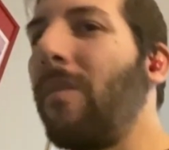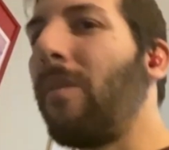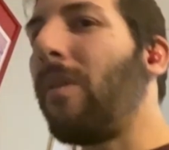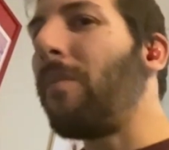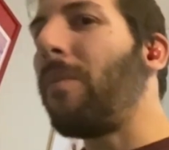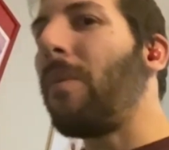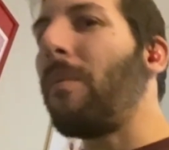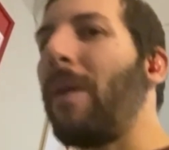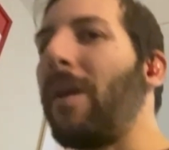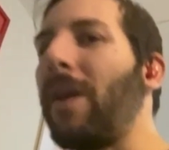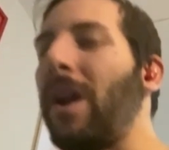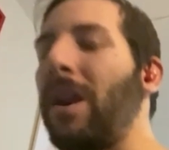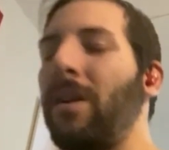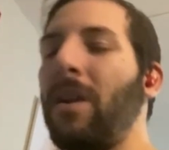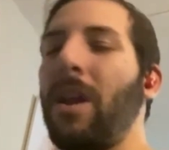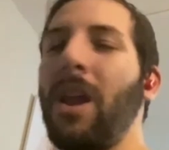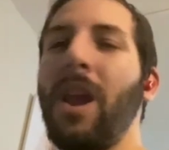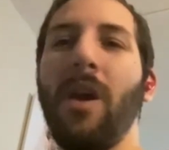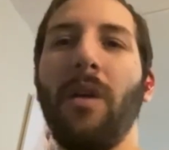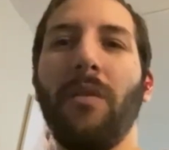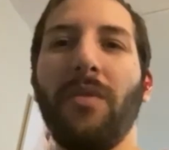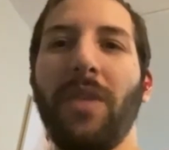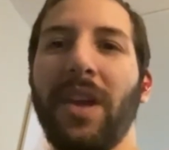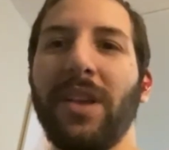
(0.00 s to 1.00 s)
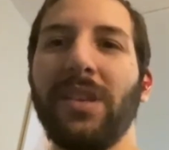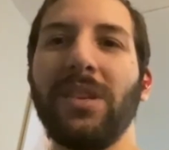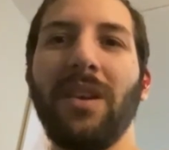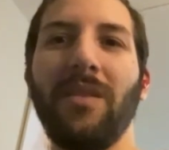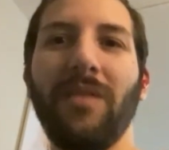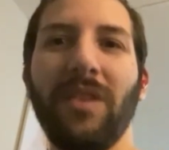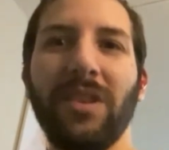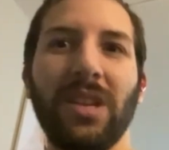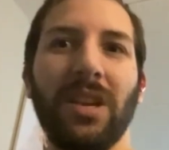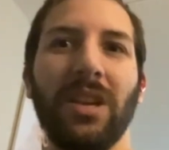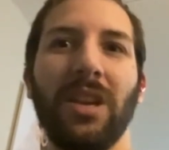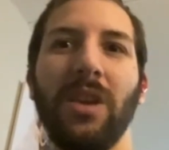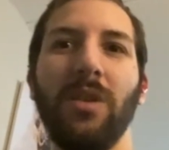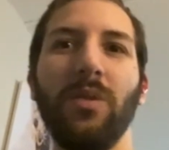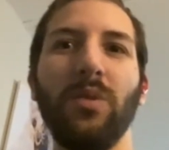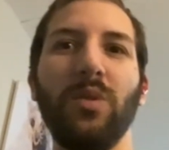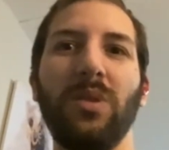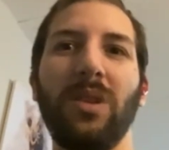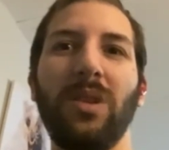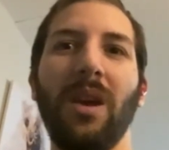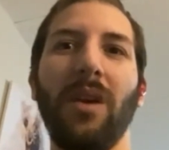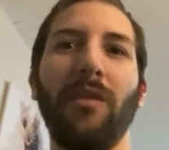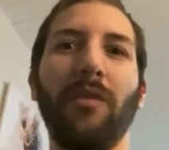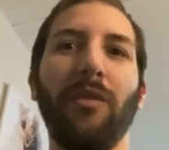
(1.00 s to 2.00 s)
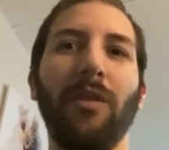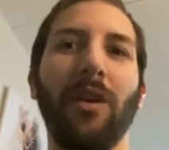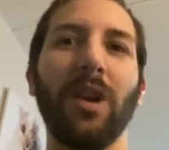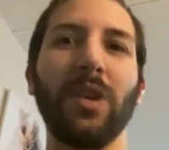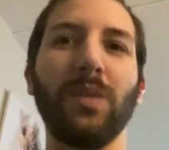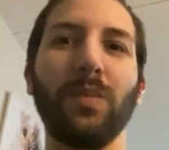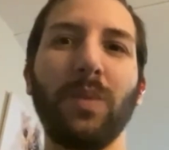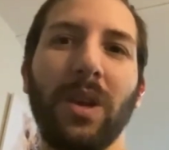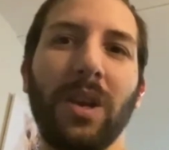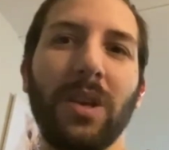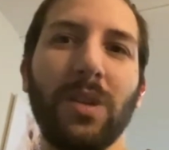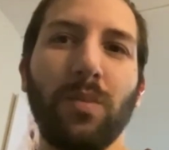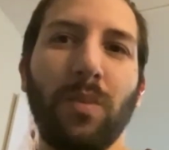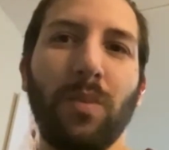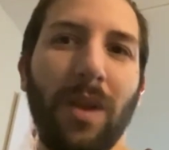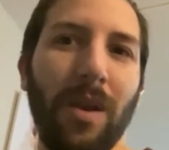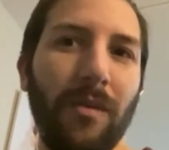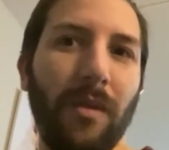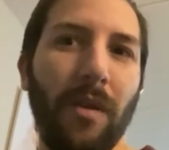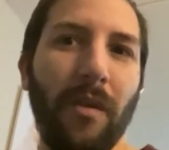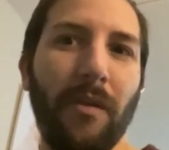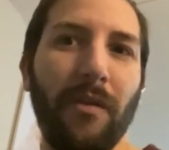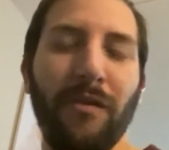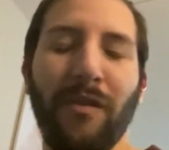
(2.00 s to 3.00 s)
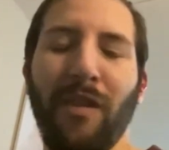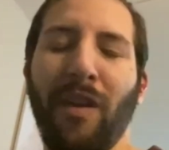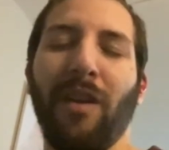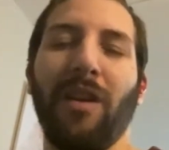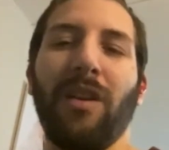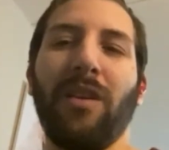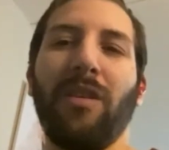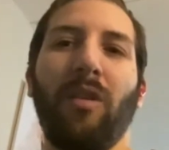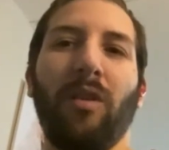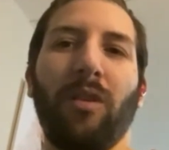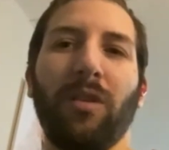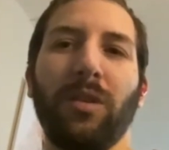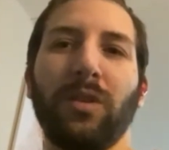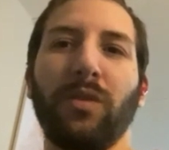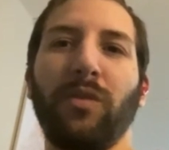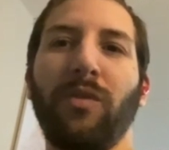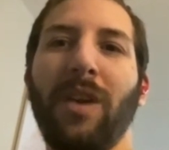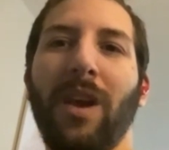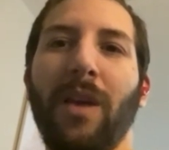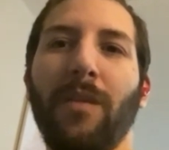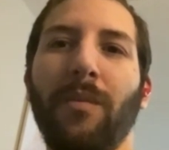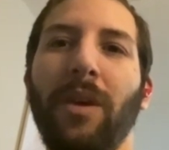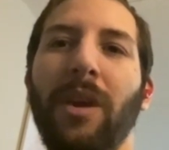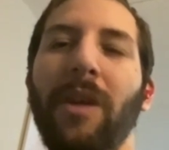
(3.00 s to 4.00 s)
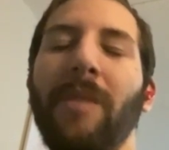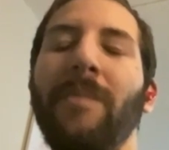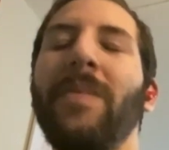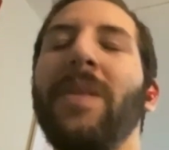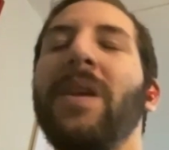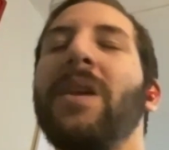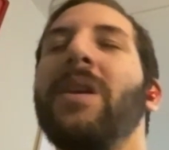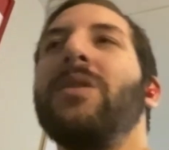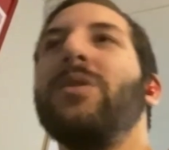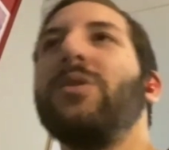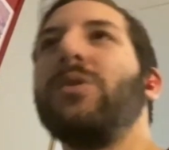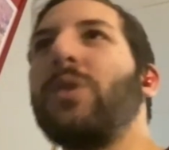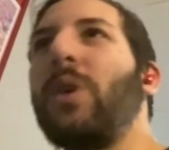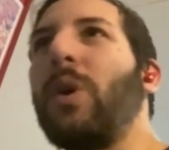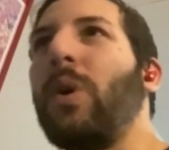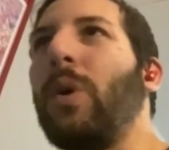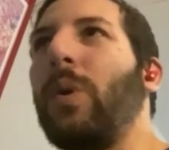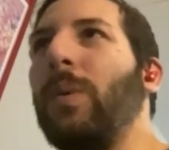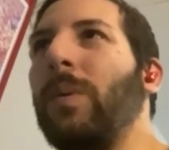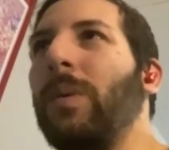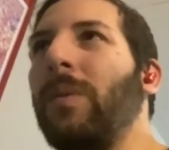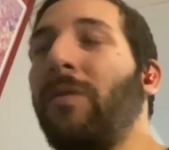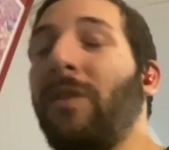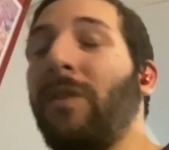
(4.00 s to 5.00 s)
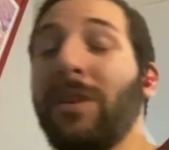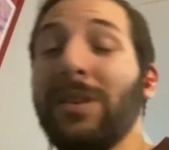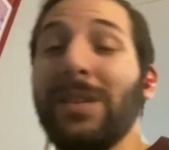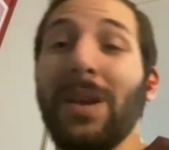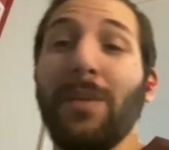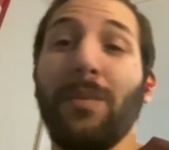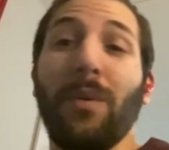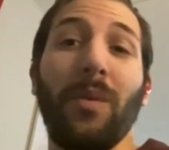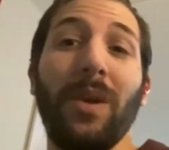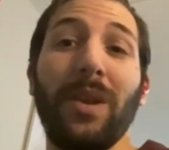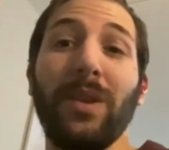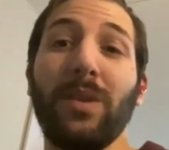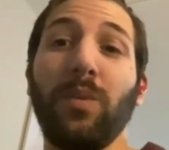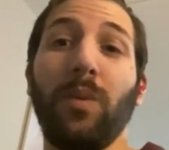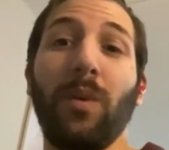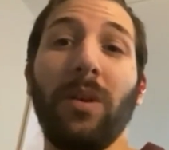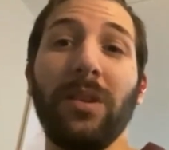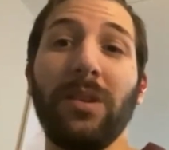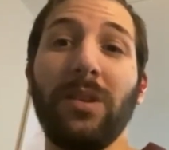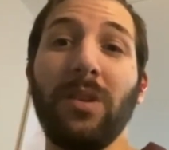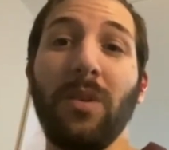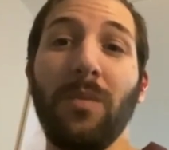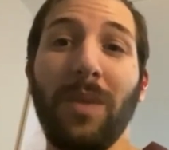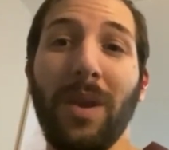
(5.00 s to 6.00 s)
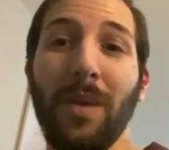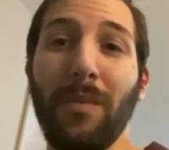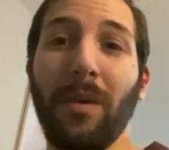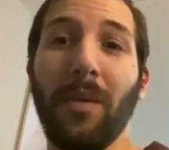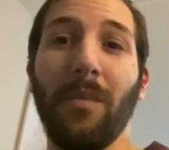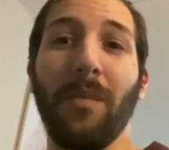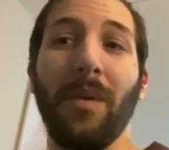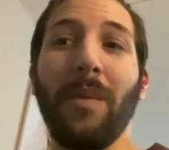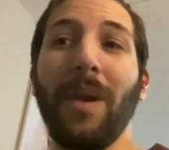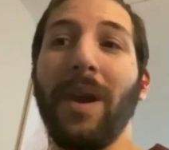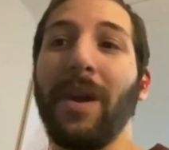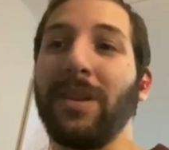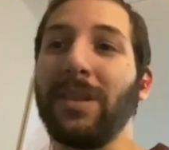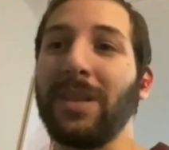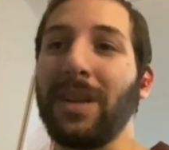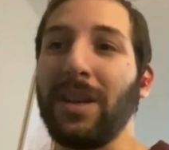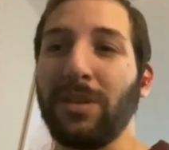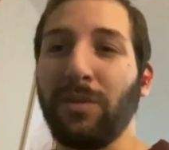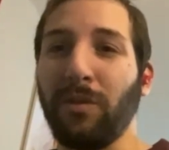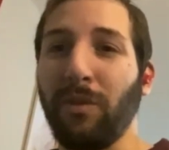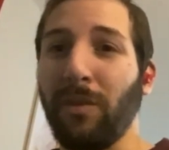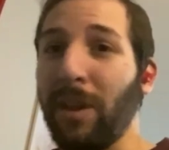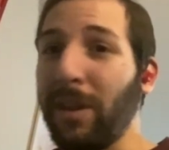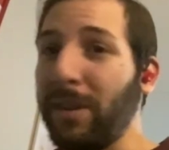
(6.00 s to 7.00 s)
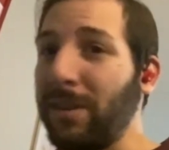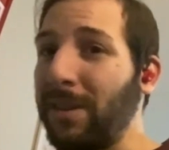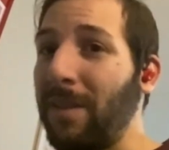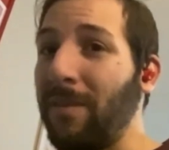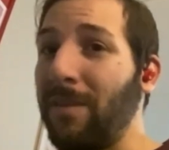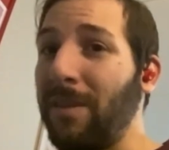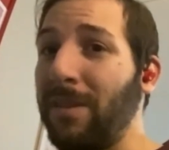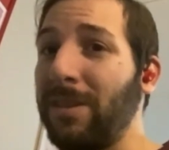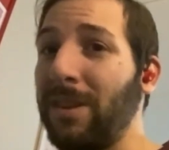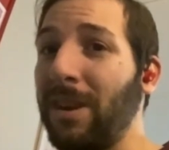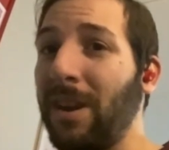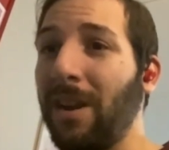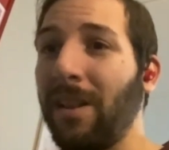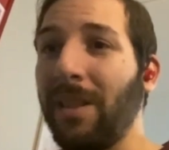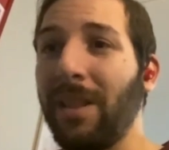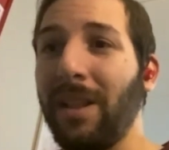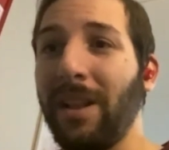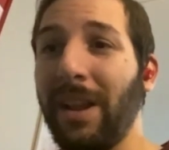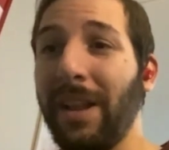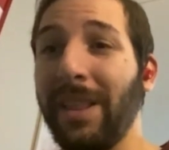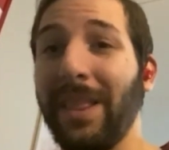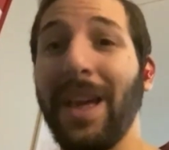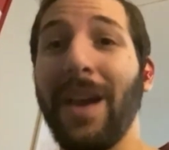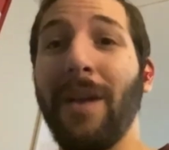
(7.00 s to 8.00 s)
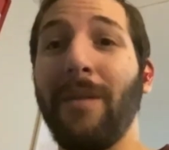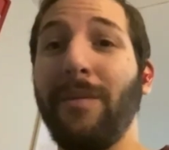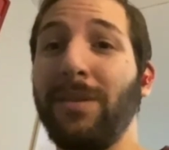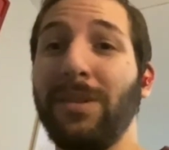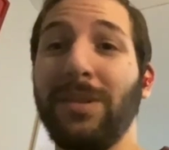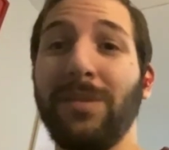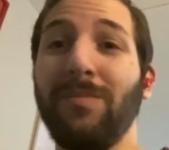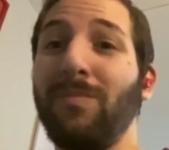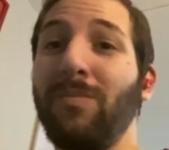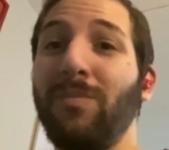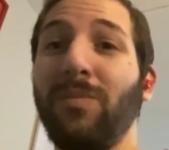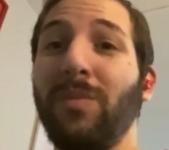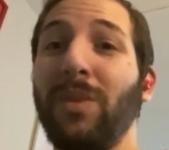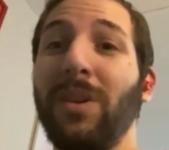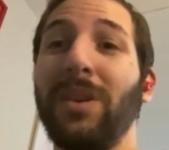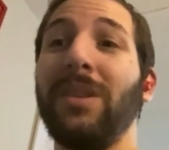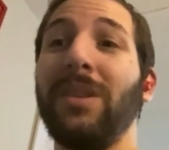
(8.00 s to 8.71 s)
We're prepared. You know, Thanksgiving is a huge deal for us because we have a very large family. So, for example, we 22 people at my parents' house for Thanksgiving this year. Like now, that was I'll,